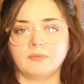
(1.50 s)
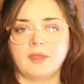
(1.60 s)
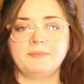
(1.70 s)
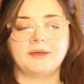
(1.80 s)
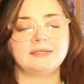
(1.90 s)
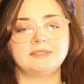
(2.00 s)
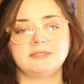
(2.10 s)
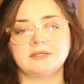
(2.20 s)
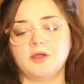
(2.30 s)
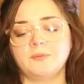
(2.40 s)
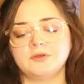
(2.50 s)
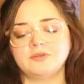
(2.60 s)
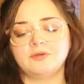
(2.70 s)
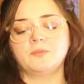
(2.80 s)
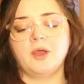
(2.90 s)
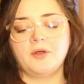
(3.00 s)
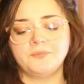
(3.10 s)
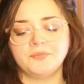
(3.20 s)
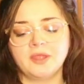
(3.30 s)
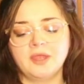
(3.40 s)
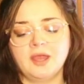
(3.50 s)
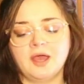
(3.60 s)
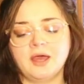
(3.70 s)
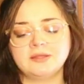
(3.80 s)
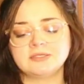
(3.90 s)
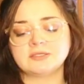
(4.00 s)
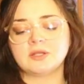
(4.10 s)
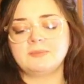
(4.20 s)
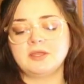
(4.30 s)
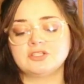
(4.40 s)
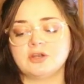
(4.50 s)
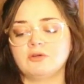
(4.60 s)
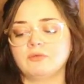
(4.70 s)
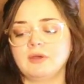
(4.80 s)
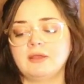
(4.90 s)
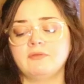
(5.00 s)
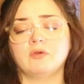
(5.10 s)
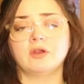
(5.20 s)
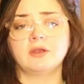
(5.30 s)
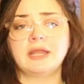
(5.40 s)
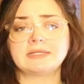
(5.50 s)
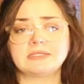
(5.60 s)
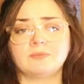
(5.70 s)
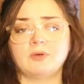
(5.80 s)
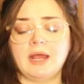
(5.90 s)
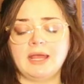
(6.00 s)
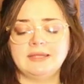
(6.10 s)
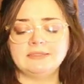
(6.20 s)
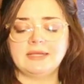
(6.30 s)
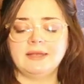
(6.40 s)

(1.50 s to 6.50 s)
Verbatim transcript: Hey Pisces, I hope you're doing well. Uh, this is going to be a general reading for your next surprise.